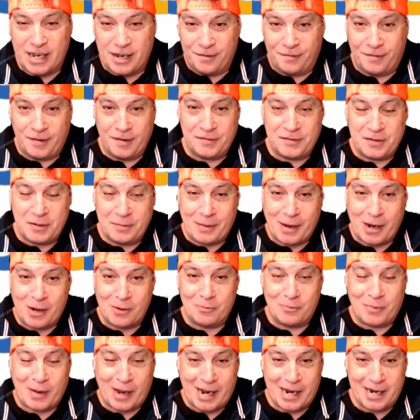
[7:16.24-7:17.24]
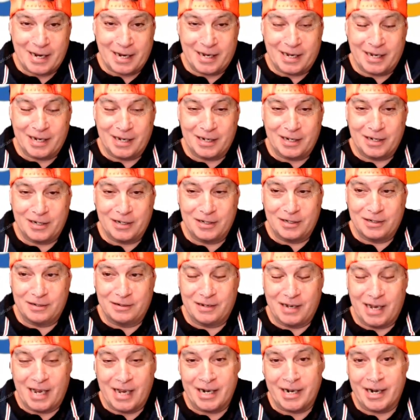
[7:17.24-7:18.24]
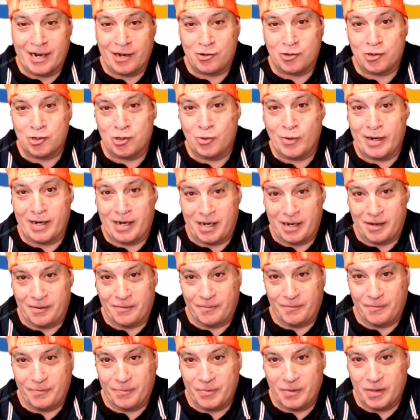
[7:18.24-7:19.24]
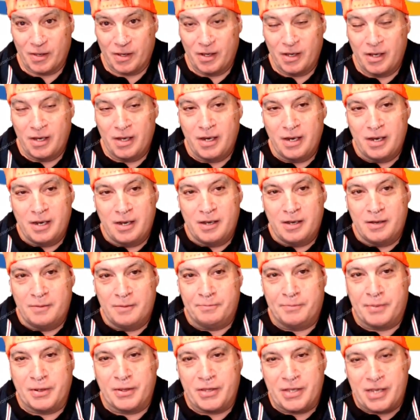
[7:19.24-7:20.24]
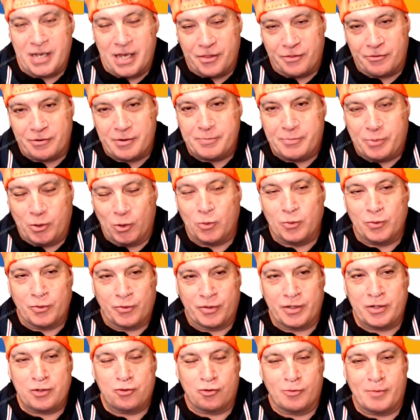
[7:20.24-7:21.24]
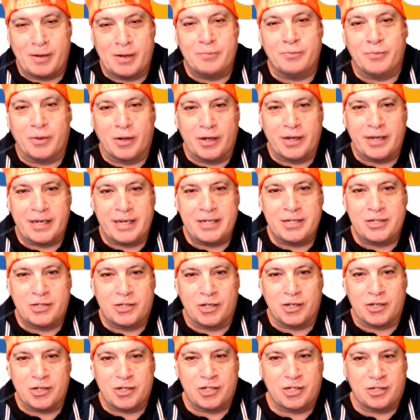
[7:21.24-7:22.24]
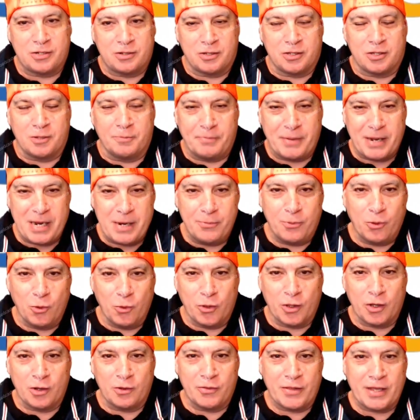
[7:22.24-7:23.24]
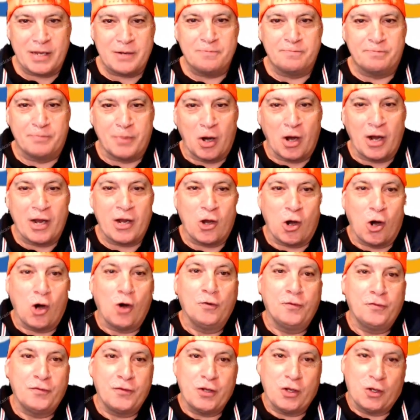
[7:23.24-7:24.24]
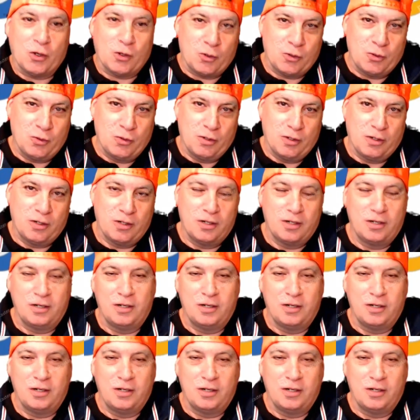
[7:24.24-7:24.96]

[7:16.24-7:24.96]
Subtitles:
Get your £50 back and an extra 20. But the other important thing to remember is that the people that then buy it off you